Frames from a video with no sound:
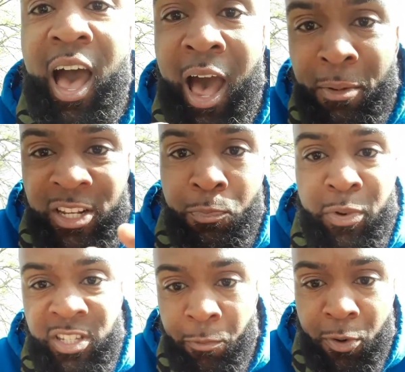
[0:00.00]
I'm an
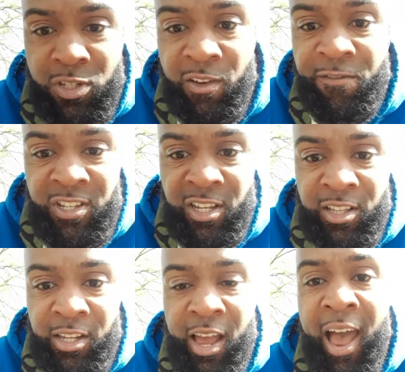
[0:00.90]
expressive person
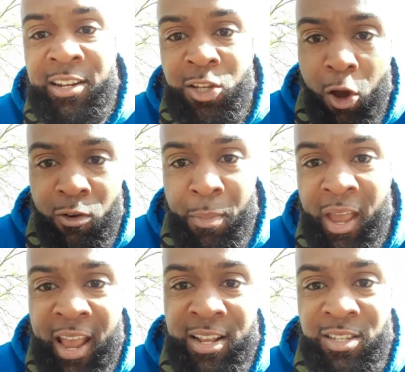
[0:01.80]
physically. I talk with my
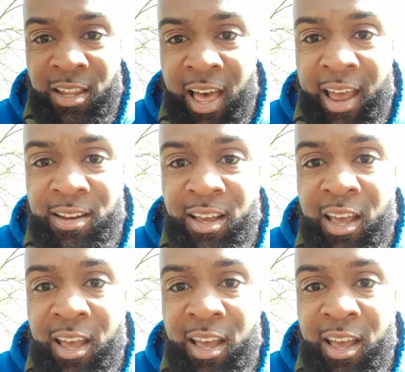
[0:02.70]
hands a lot.